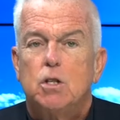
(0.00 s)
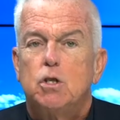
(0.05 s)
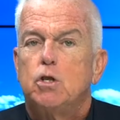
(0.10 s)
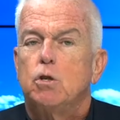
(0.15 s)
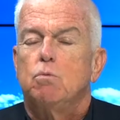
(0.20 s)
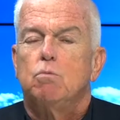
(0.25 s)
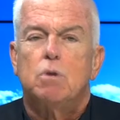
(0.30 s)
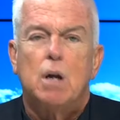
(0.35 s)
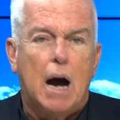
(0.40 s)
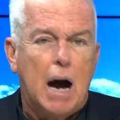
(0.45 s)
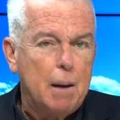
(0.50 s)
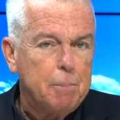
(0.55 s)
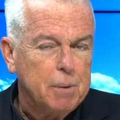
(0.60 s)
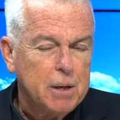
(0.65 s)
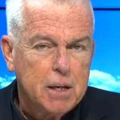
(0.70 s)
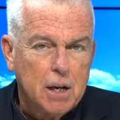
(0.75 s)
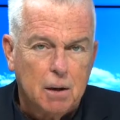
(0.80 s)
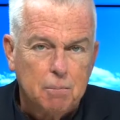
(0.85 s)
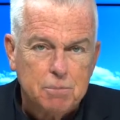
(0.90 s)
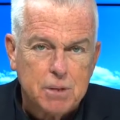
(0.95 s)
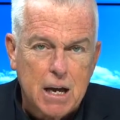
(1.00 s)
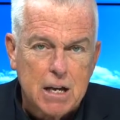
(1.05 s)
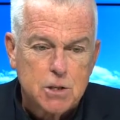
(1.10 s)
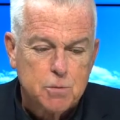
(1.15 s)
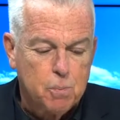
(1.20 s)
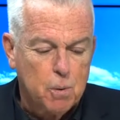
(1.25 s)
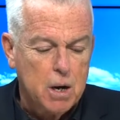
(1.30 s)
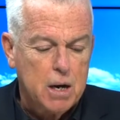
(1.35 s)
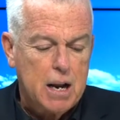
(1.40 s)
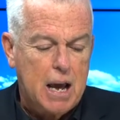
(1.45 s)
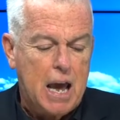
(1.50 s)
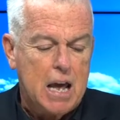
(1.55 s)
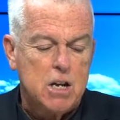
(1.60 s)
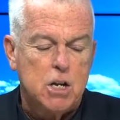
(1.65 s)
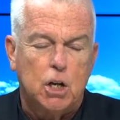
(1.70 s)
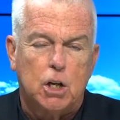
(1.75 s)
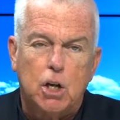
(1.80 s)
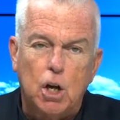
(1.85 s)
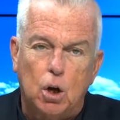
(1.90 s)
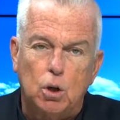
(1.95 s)
Do not become desperate and
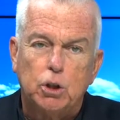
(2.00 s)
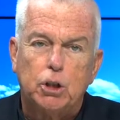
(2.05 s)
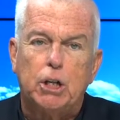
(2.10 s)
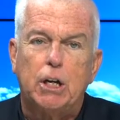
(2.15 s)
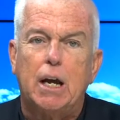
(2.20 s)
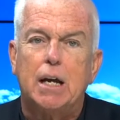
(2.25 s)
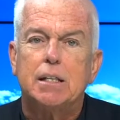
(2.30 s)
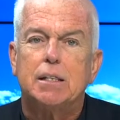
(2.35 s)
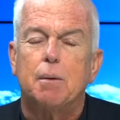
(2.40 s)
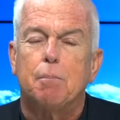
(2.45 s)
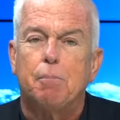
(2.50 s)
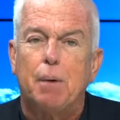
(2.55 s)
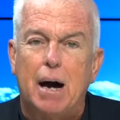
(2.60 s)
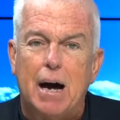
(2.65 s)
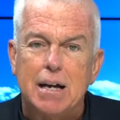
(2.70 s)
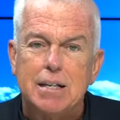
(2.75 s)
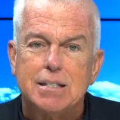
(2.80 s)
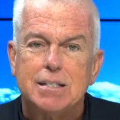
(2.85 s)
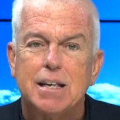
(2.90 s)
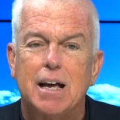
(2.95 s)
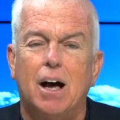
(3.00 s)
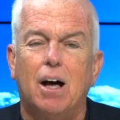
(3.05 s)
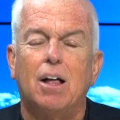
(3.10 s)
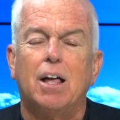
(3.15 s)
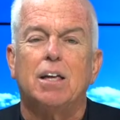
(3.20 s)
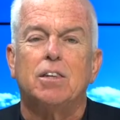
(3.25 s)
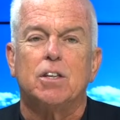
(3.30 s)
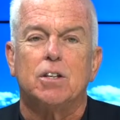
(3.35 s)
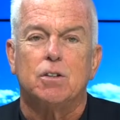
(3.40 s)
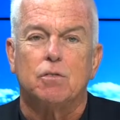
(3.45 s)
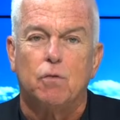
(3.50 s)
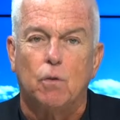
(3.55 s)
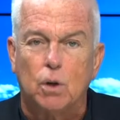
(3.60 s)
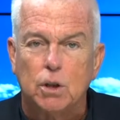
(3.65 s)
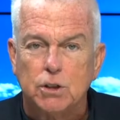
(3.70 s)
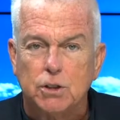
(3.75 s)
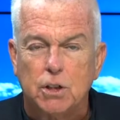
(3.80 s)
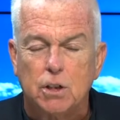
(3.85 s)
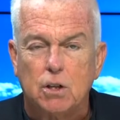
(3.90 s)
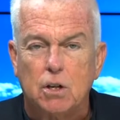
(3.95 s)
negotiate the buy, sell, and the
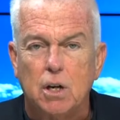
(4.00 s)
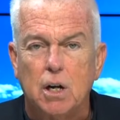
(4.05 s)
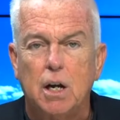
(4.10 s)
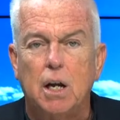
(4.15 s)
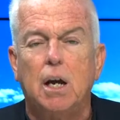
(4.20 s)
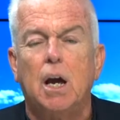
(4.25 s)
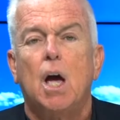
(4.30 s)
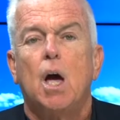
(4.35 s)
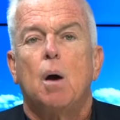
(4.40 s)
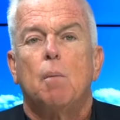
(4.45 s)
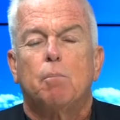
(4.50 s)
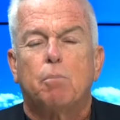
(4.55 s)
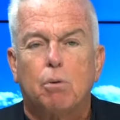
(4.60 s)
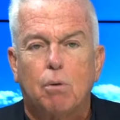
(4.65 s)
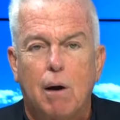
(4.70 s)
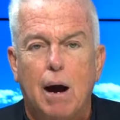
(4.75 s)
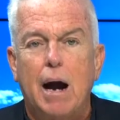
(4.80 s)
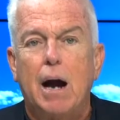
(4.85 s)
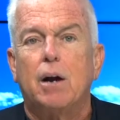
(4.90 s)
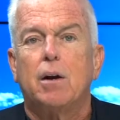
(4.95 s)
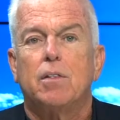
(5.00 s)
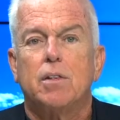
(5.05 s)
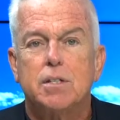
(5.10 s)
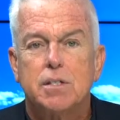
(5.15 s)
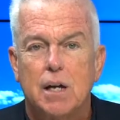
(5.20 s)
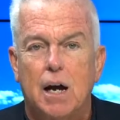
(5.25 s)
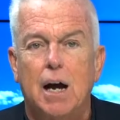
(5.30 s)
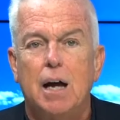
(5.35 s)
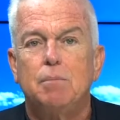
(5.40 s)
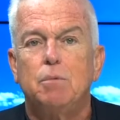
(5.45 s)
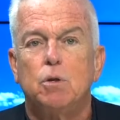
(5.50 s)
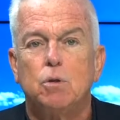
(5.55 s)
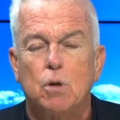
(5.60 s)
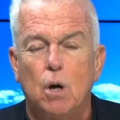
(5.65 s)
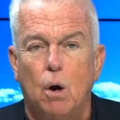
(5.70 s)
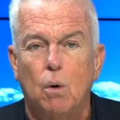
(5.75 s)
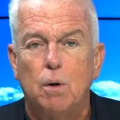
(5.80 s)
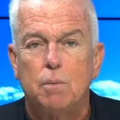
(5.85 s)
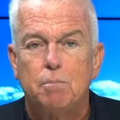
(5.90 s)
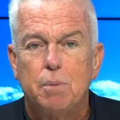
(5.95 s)
divorce decree prior to the time you
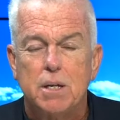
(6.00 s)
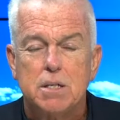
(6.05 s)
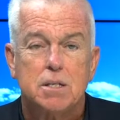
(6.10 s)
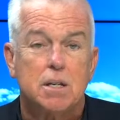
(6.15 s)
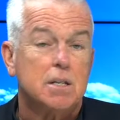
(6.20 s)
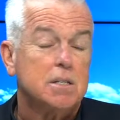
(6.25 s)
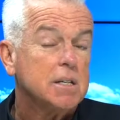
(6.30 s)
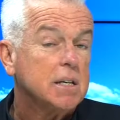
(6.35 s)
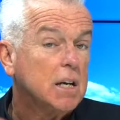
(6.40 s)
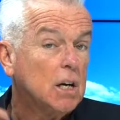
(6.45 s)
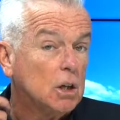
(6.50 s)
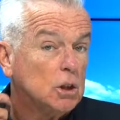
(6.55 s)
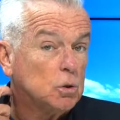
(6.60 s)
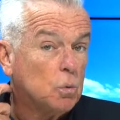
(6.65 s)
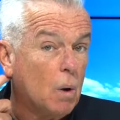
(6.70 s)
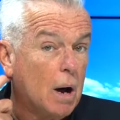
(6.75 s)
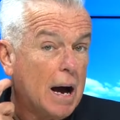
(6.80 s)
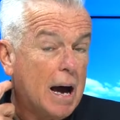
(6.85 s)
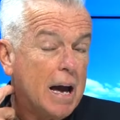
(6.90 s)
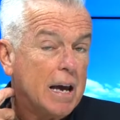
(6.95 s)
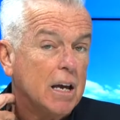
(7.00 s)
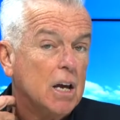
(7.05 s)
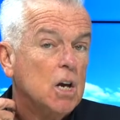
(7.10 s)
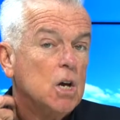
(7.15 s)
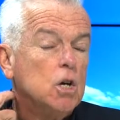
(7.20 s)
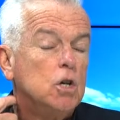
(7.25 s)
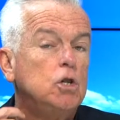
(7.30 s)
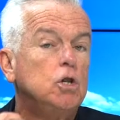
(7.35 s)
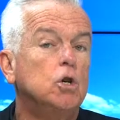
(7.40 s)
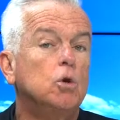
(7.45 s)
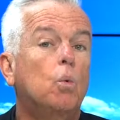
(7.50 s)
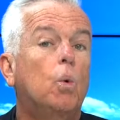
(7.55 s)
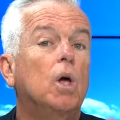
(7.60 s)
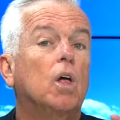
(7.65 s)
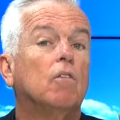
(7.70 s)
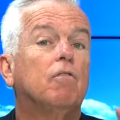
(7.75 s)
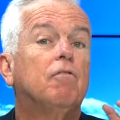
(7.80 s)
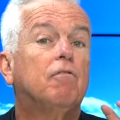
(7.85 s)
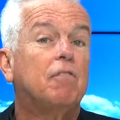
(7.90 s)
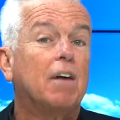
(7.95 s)
go in business. Here's why. You
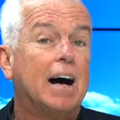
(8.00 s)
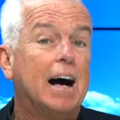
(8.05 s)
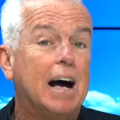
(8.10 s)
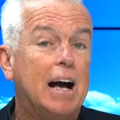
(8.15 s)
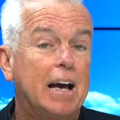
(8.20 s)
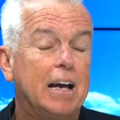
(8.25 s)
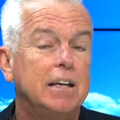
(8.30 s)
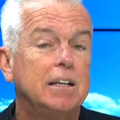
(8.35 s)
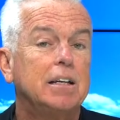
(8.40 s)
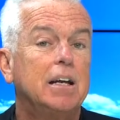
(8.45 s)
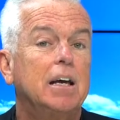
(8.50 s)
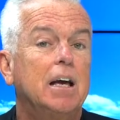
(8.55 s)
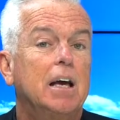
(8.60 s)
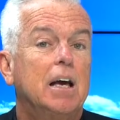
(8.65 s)
will find